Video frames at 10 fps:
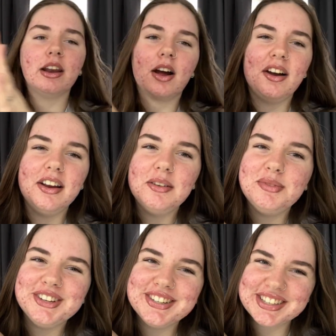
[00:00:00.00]
I'm
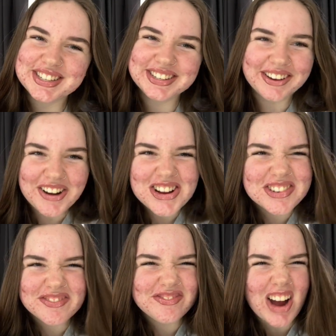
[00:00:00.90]
just not
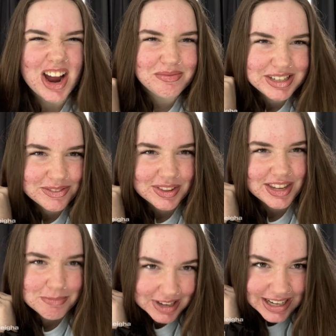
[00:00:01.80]
vibing with
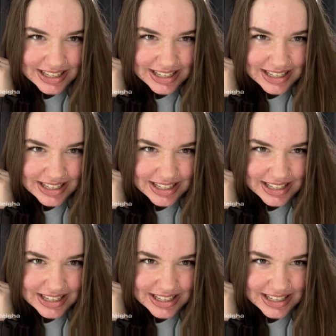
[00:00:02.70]
it being